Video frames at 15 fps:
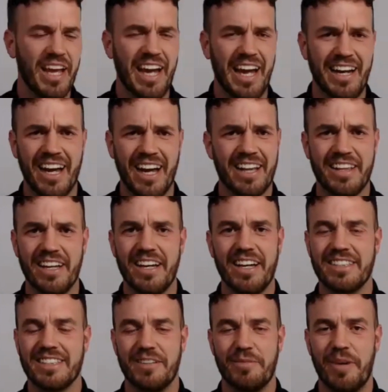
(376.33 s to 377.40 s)

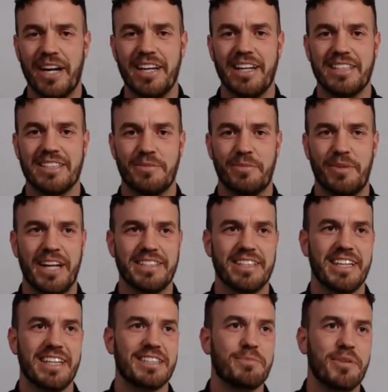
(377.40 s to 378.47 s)
it's it's amazing
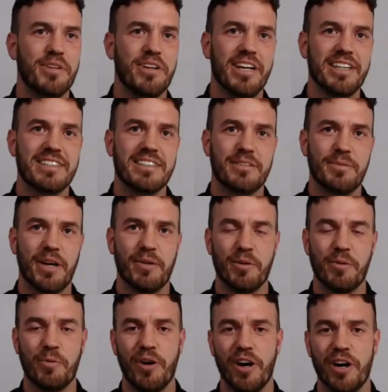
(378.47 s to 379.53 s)
experience to be able to
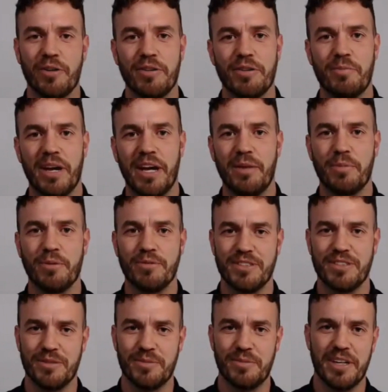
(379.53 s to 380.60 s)
work with people,
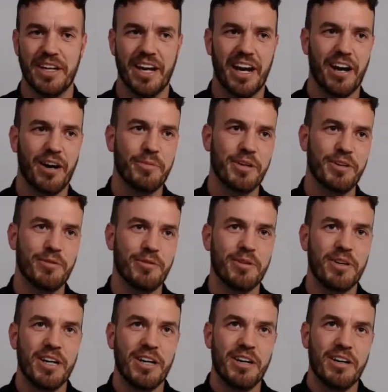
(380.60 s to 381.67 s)
to be able to
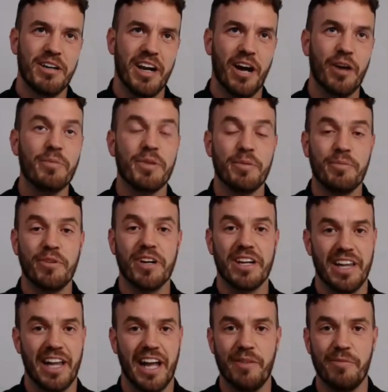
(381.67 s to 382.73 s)
help them
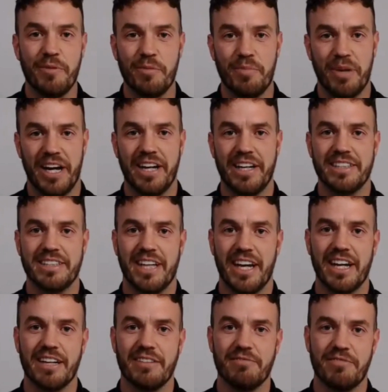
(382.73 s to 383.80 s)
reclaim what pain has
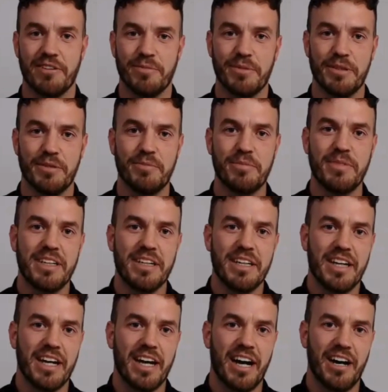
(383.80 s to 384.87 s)
taken from them,
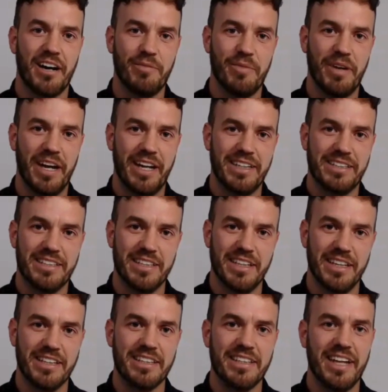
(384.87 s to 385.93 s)
and
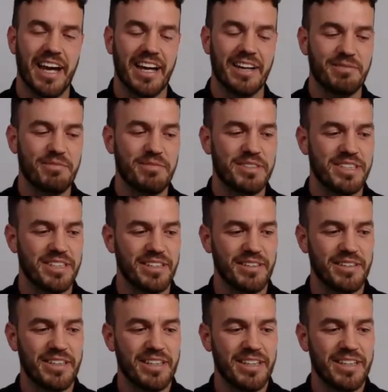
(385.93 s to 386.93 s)
to